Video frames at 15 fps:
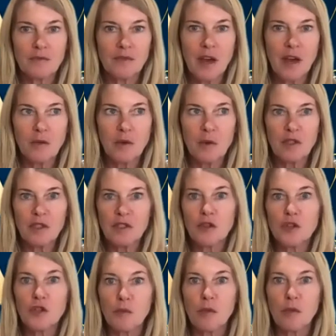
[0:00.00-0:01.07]
that woman's
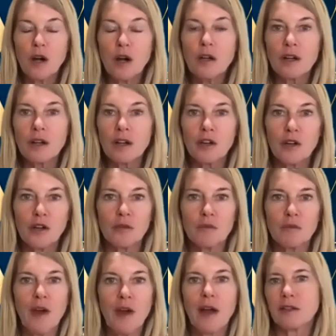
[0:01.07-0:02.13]
future partner
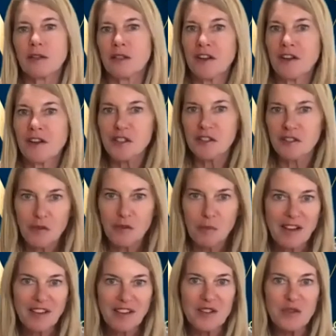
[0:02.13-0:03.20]
could act defensive
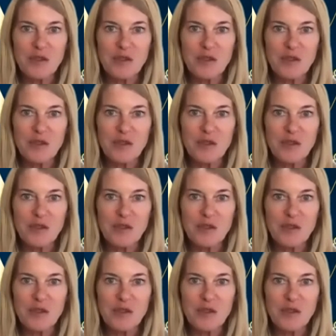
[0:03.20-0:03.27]
about it,